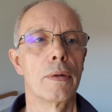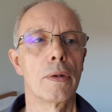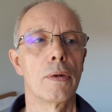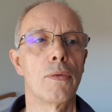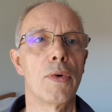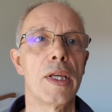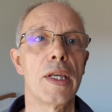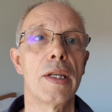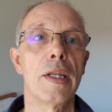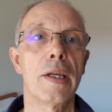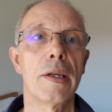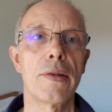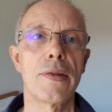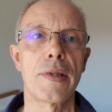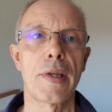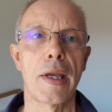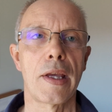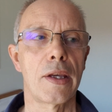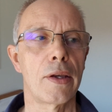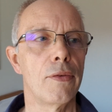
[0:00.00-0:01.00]
The reading
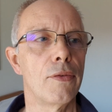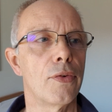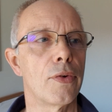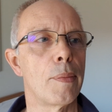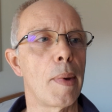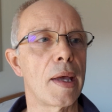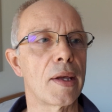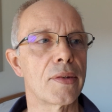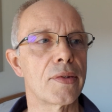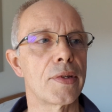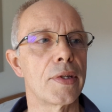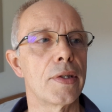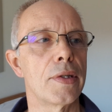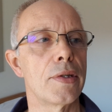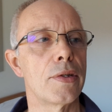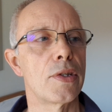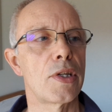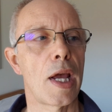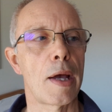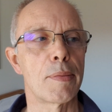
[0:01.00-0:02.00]
is taken from
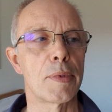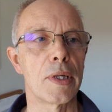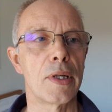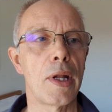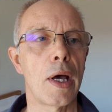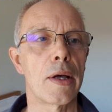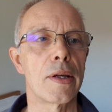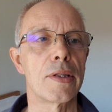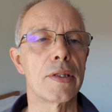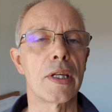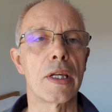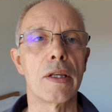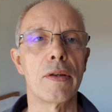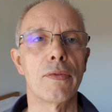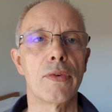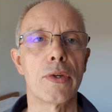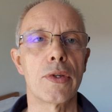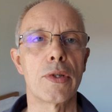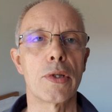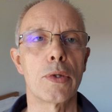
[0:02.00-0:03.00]
Exodus chapter
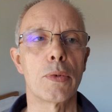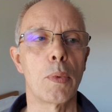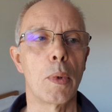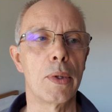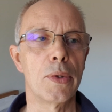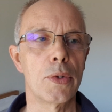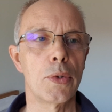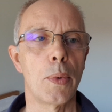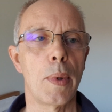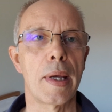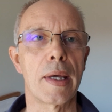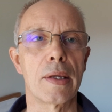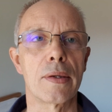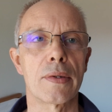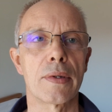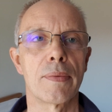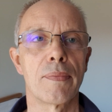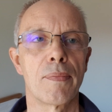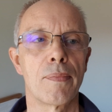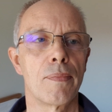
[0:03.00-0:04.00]
19, verses 1 to
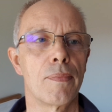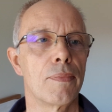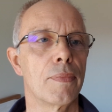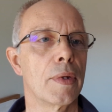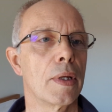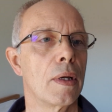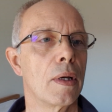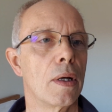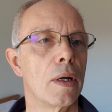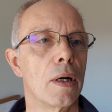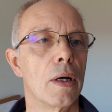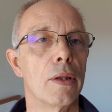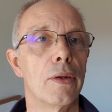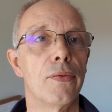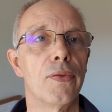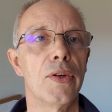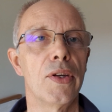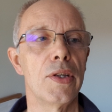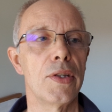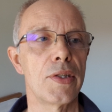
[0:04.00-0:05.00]
8. On
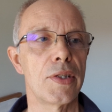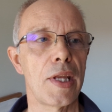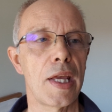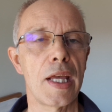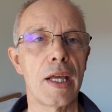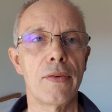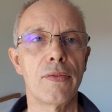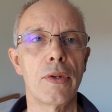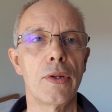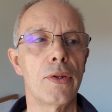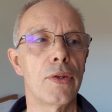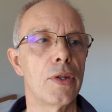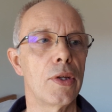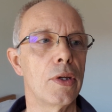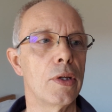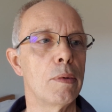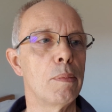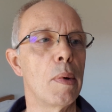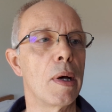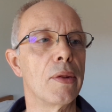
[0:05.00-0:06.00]
the first day of the
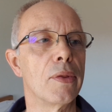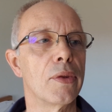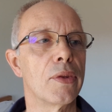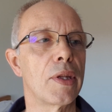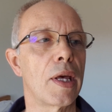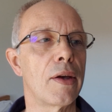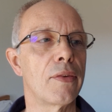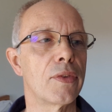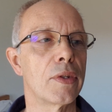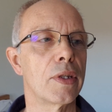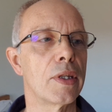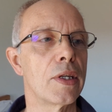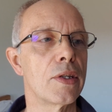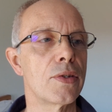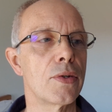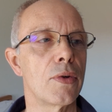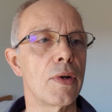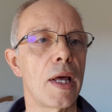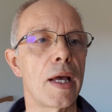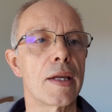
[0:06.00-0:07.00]
third month after the
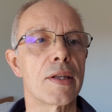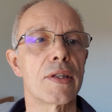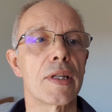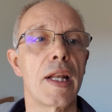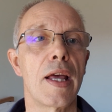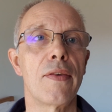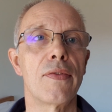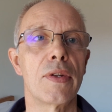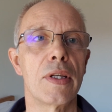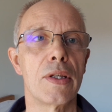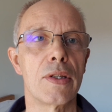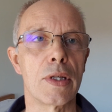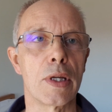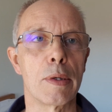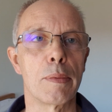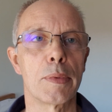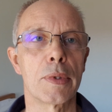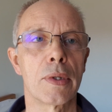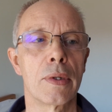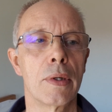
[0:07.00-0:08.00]
Israelites left
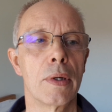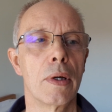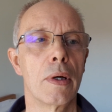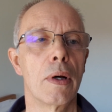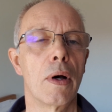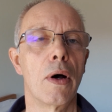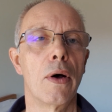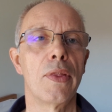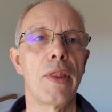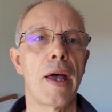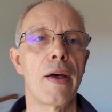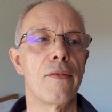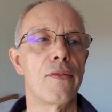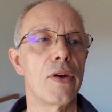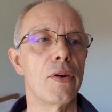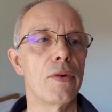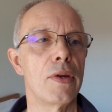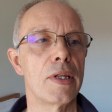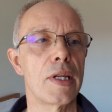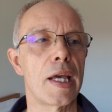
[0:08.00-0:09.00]
Egypt, on that
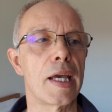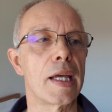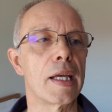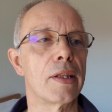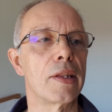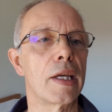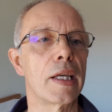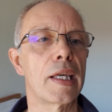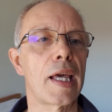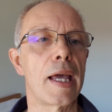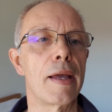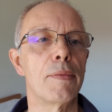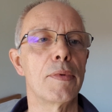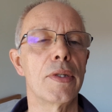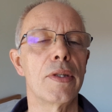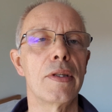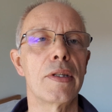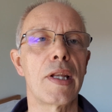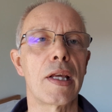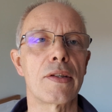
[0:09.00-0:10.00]
very day they came
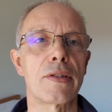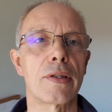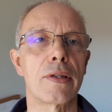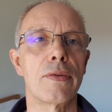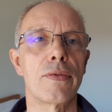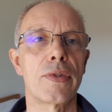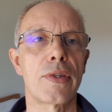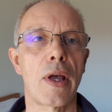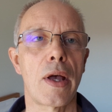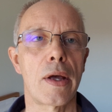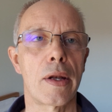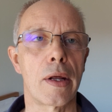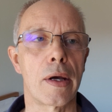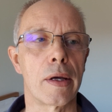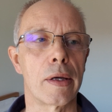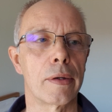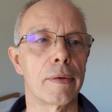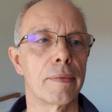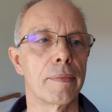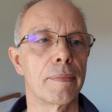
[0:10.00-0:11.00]
to the desert of Sinai.